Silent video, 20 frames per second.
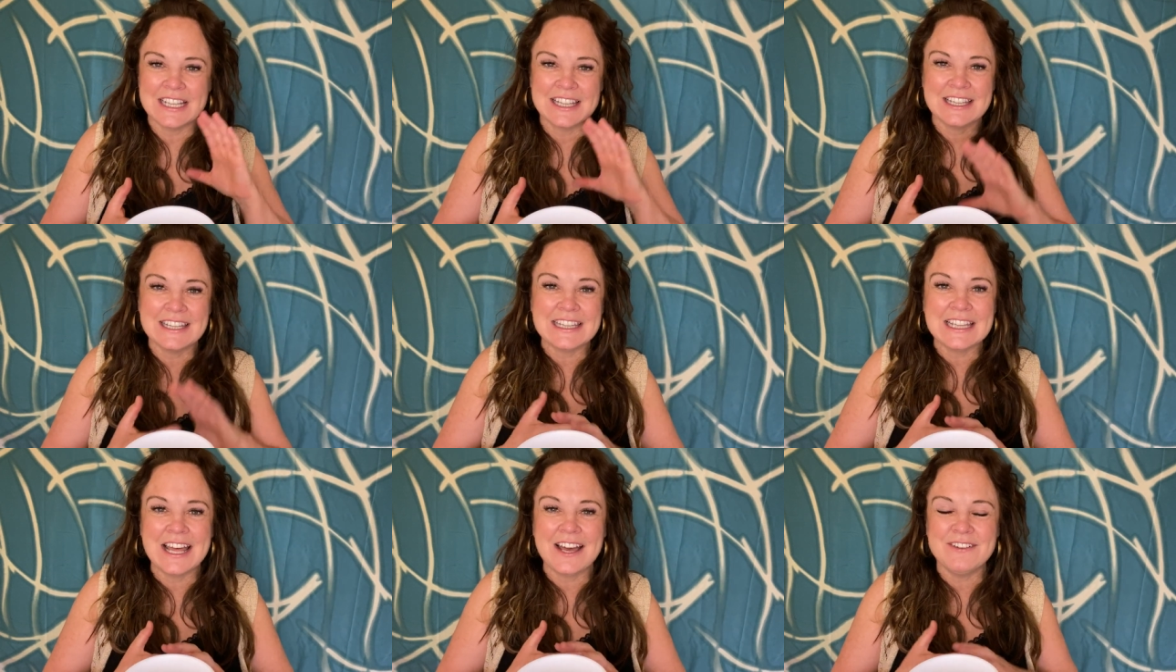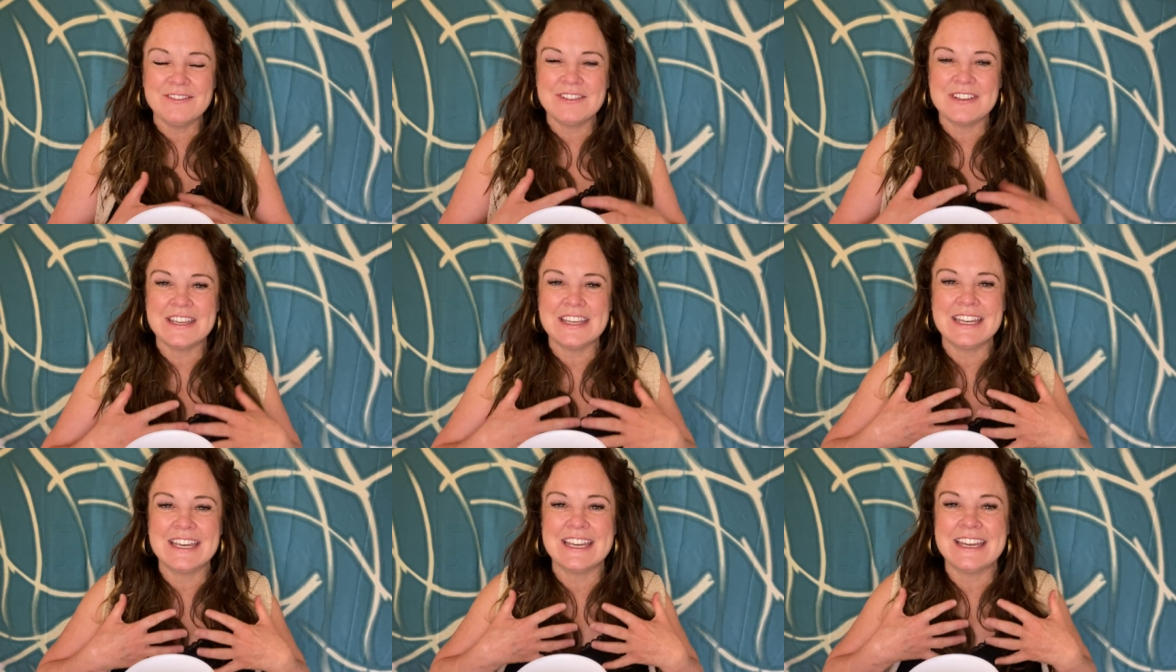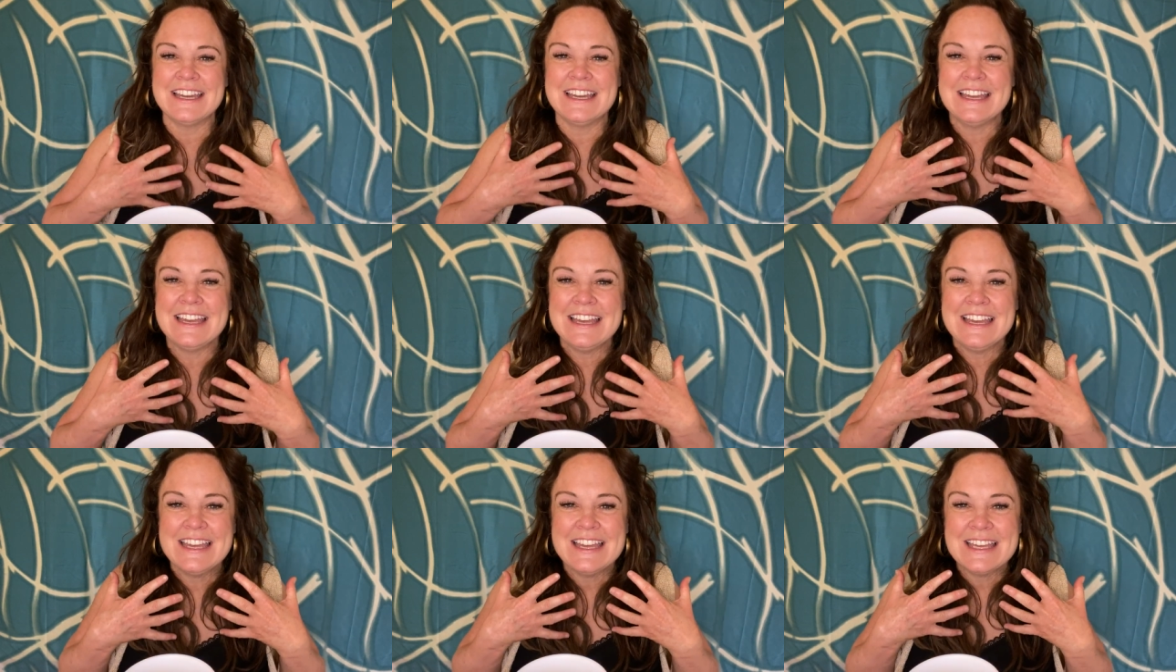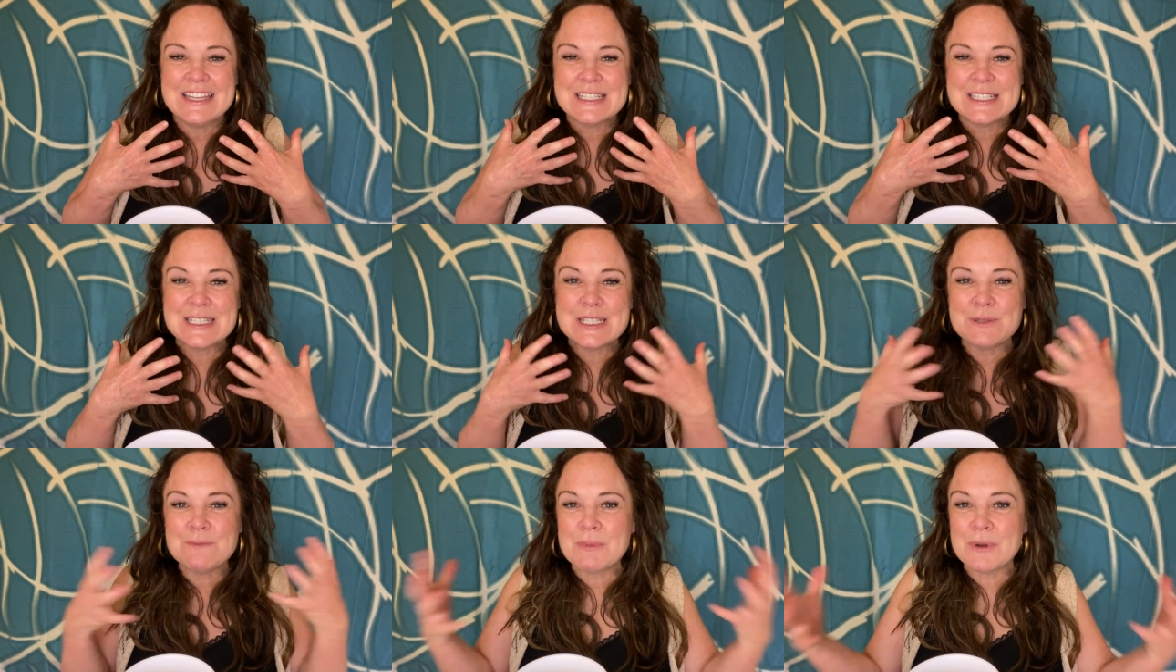loving,
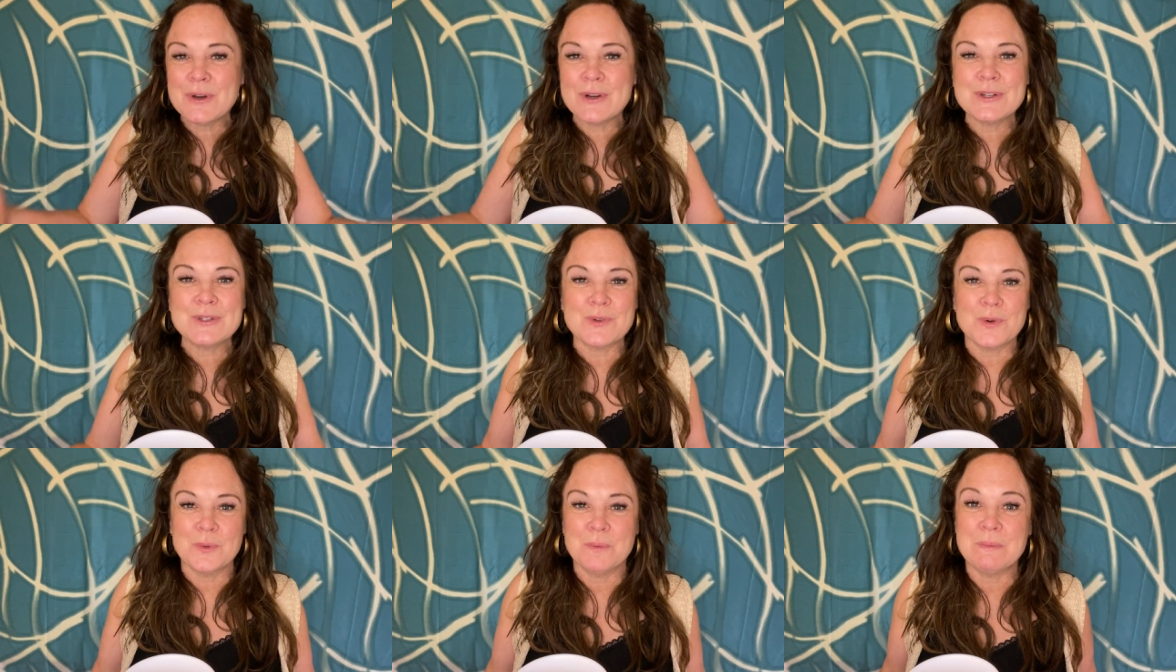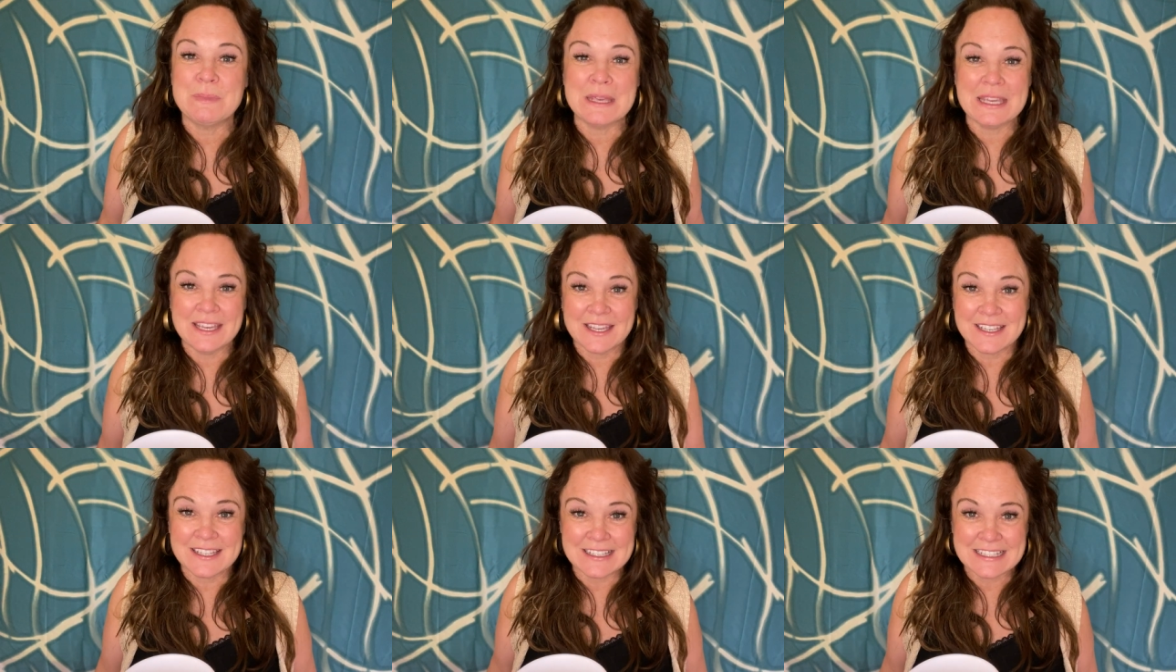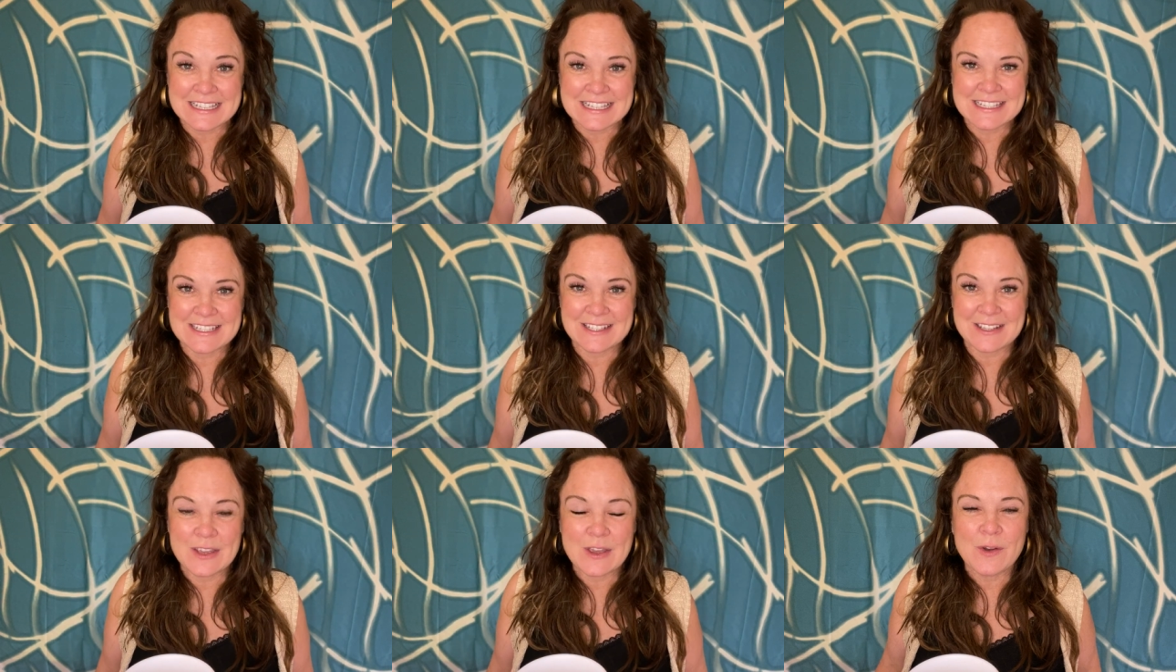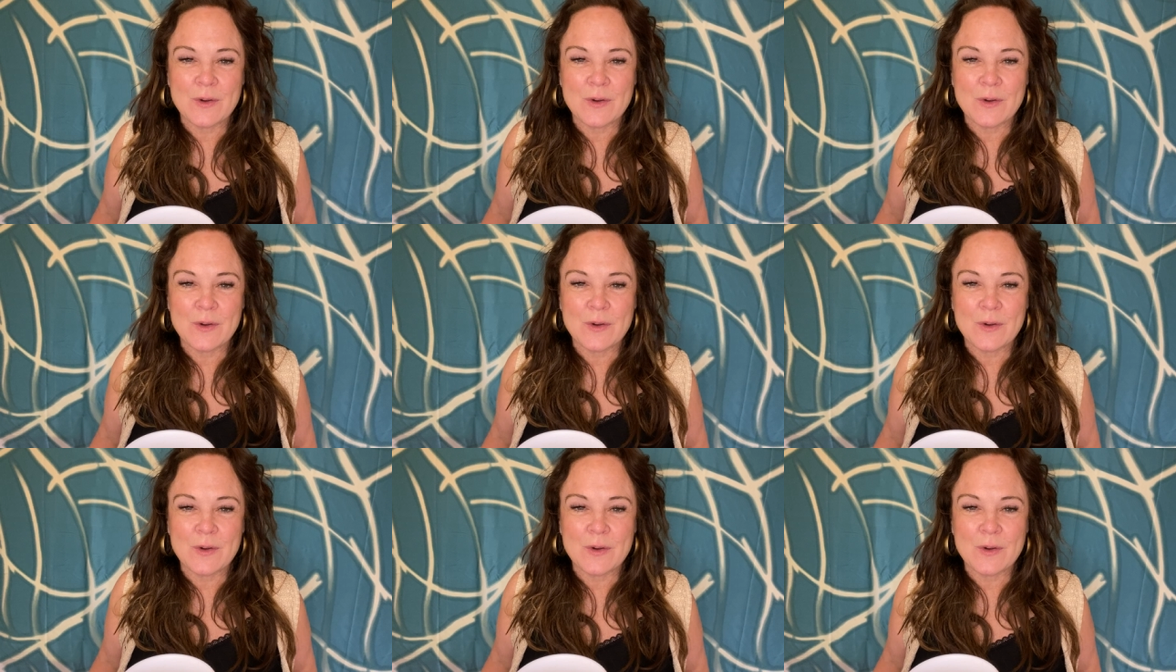spiritual beings.